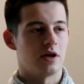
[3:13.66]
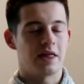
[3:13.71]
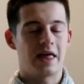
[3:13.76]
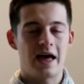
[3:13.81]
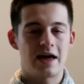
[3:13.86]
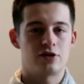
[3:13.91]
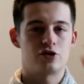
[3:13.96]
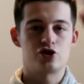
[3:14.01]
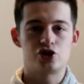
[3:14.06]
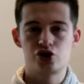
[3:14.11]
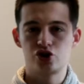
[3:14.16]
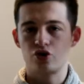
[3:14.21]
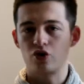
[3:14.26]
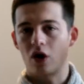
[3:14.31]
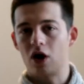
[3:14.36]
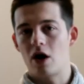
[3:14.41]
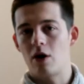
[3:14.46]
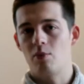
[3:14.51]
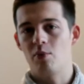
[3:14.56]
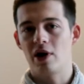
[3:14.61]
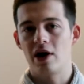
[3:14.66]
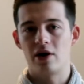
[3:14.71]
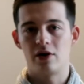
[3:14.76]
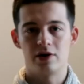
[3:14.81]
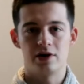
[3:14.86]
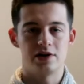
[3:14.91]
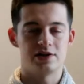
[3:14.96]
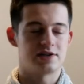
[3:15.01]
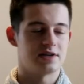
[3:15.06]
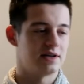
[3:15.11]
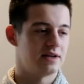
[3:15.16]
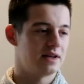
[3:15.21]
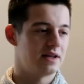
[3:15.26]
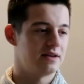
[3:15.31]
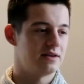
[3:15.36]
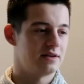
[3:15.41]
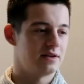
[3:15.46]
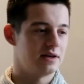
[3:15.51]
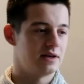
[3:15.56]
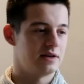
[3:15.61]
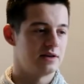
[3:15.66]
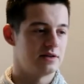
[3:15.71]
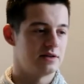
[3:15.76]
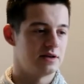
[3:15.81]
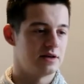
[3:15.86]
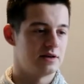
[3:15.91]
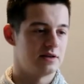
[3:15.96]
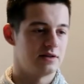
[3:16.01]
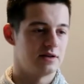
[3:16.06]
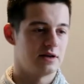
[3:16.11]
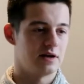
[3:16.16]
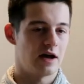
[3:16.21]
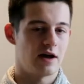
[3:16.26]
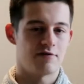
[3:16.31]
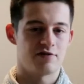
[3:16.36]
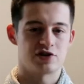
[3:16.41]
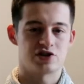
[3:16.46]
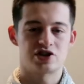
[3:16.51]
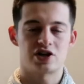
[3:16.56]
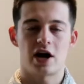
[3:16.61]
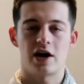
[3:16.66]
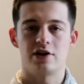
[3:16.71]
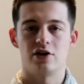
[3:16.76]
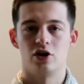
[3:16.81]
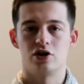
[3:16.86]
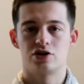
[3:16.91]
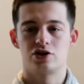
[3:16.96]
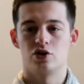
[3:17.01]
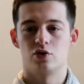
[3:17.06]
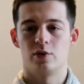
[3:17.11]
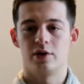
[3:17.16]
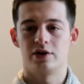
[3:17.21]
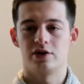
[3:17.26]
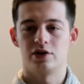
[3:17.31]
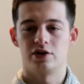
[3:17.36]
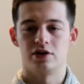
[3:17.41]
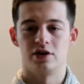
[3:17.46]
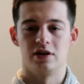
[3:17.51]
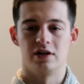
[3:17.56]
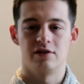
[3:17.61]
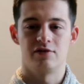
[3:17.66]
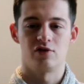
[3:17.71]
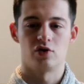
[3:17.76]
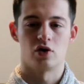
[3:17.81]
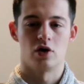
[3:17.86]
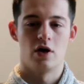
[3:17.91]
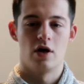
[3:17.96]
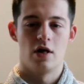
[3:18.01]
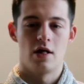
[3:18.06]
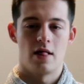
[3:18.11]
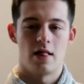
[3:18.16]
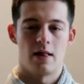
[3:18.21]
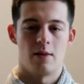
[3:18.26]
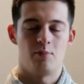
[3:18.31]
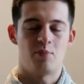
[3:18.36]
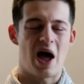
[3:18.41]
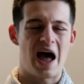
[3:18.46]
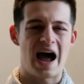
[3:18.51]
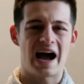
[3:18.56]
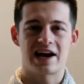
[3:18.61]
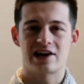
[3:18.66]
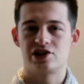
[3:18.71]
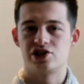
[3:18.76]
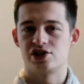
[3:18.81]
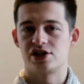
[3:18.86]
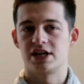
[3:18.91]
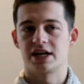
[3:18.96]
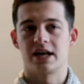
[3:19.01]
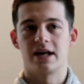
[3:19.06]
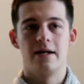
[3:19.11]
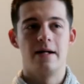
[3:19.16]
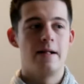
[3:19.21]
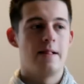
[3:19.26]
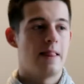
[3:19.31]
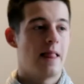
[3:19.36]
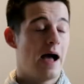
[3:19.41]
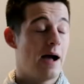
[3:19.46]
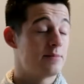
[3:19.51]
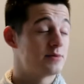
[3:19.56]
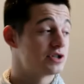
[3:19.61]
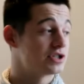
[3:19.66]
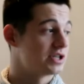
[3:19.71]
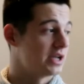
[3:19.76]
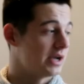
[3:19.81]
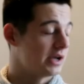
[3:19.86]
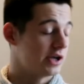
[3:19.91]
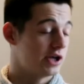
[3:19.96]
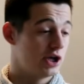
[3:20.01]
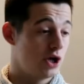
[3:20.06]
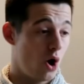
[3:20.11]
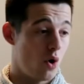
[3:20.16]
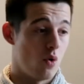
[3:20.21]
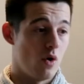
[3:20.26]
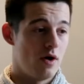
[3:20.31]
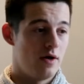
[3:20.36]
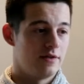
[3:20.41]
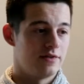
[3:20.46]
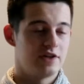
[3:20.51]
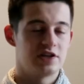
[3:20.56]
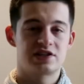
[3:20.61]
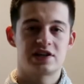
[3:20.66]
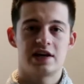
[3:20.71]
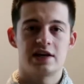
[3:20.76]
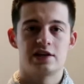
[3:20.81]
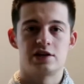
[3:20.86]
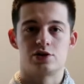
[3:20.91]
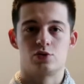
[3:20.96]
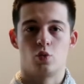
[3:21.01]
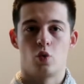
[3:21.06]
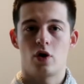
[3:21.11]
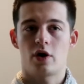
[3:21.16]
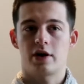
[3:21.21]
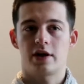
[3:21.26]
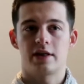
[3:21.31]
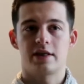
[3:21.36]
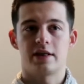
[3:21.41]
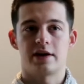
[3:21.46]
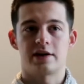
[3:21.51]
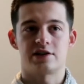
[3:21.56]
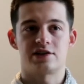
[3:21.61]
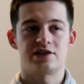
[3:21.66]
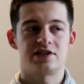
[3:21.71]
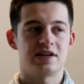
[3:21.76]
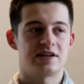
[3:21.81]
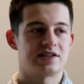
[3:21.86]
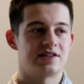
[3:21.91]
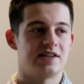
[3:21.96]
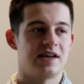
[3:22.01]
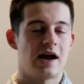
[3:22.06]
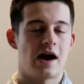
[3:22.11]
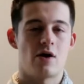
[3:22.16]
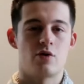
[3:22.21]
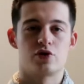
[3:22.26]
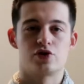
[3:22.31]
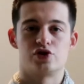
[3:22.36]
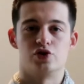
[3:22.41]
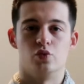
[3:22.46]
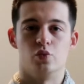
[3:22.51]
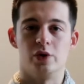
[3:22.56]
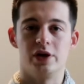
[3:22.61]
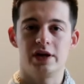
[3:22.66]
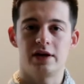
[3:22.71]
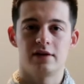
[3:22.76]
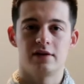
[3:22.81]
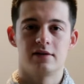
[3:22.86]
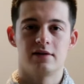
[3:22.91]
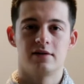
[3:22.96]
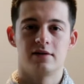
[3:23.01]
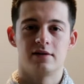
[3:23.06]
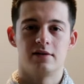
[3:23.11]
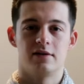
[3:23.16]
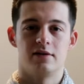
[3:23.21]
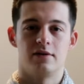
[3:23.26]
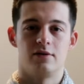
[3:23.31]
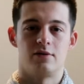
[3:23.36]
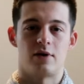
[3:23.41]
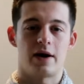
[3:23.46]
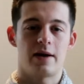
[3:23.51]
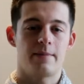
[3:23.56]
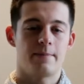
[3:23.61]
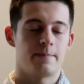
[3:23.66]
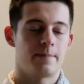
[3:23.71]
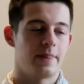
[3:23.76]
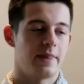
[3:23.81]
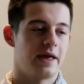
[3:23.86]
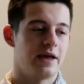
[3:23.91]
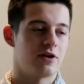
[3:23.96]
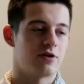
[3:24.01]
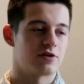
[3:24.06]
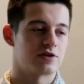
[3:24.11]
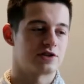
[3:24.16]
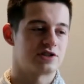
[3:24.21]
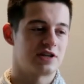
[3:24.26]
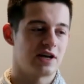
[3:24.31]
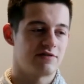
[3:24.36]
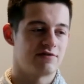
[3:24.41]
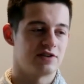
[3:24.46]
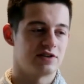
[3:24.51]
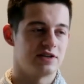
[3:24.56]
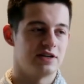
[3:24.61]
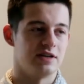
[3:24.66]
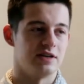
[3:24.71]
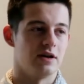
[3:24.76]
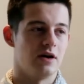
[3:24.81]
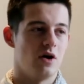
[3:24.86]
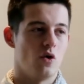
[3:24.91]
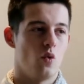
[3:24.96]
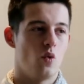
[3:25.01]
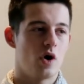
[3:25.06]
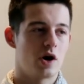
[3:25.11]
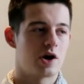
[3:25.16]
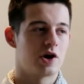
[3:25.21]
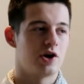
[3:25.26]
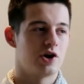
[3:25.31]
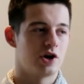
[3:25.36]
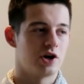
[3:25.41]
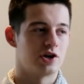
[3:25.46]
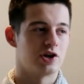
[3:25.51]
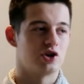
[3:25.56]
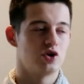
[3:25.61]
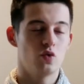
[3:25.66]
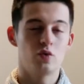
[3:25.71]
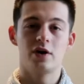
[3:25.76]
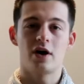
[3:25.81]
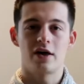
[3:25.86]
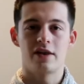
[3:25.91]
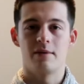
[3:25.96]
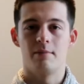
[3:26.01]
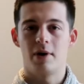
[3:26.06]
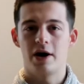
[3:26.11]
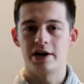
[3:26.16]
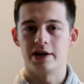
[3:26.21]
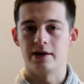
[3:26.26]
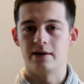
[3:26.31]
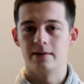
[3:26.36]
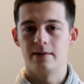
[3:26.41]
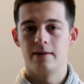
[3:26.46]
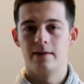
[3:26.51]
gather strawberries, and then they have a side hustle where they deliver packages. Like, I'm just like, yo, this kid is working like 60 hours a week, right? And you're 17. What are you gonna do with all the money?